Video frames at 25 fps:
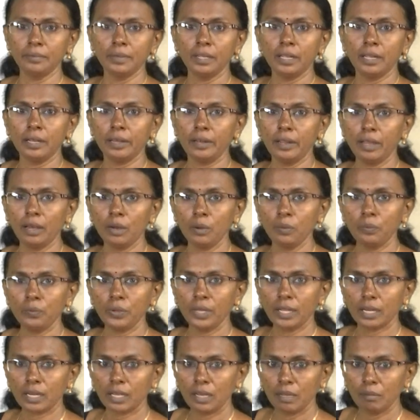Now we
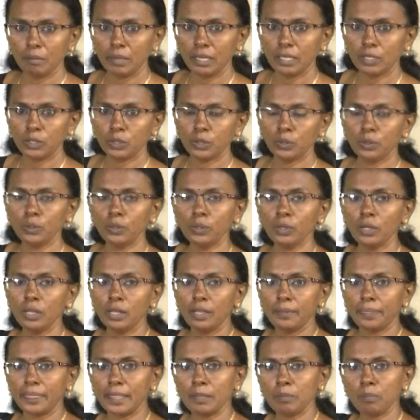are coming to
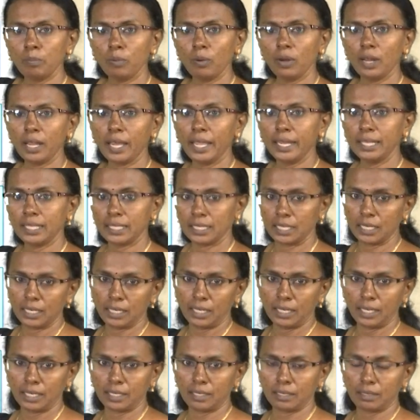the polite
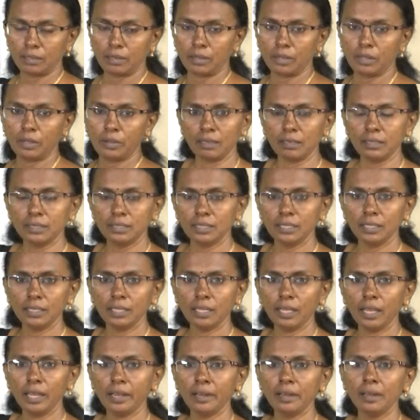conductor. See
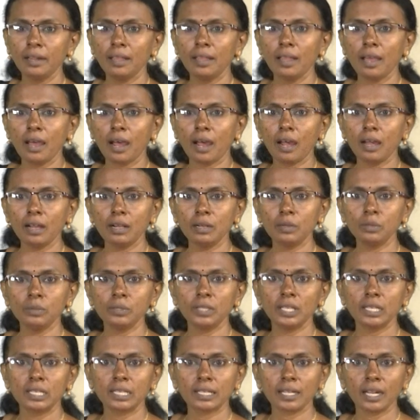there how
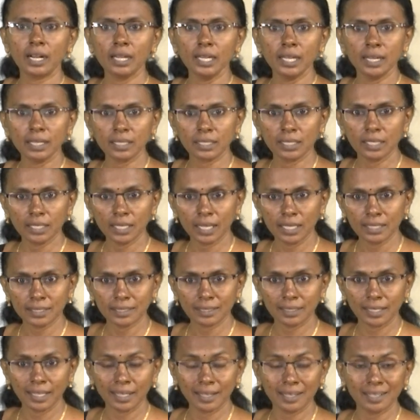that conductor has
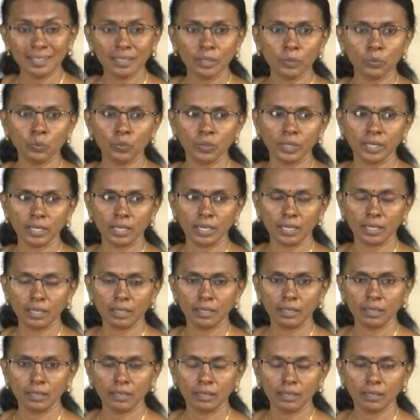taken the word.
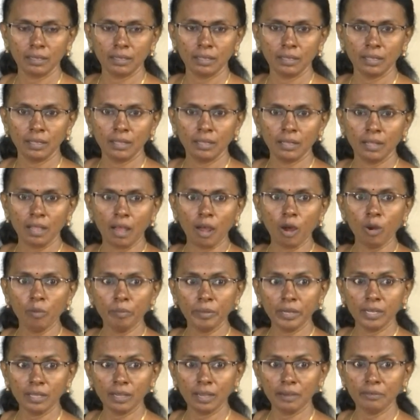How
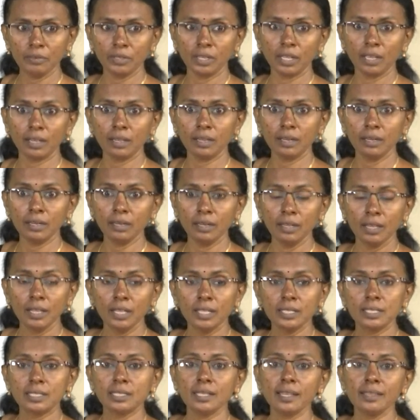many have taken
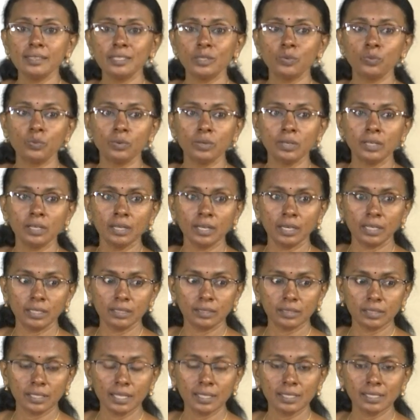such word,
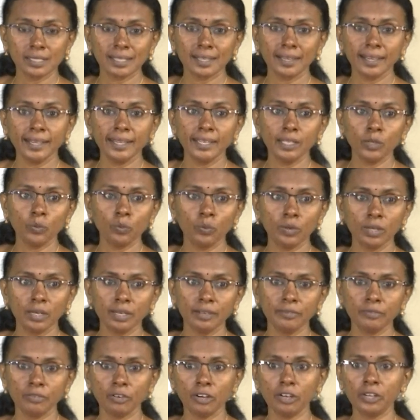such kind
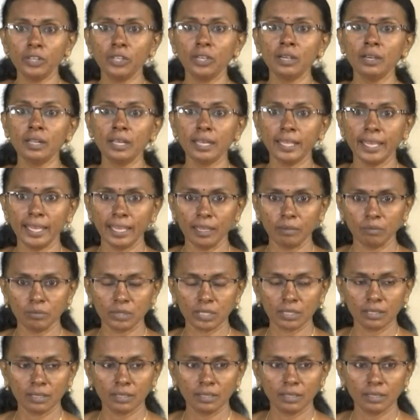word for your names?